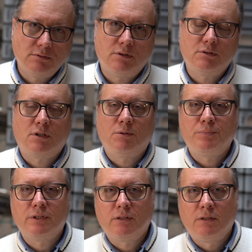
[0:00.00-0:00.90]
on
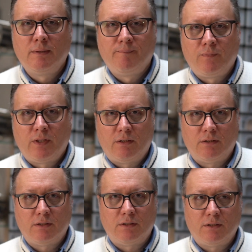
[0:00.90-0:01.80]
copper,
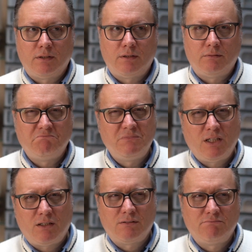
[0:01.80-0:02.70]

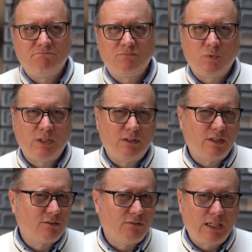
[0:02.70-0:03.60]
not with
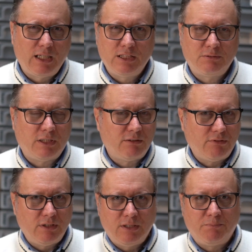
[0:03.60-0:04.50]
electrolytes, but
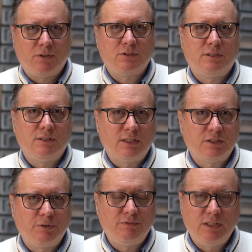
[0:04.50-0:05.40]
really deposited
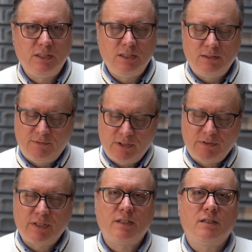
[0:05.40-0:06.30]
as PVD,
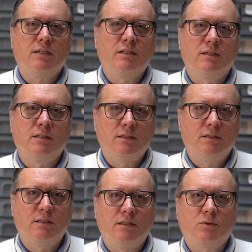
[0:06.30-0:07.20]
very thick
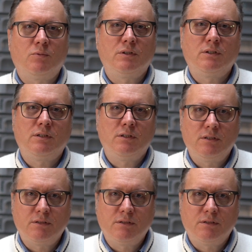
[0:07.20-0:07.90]
quantity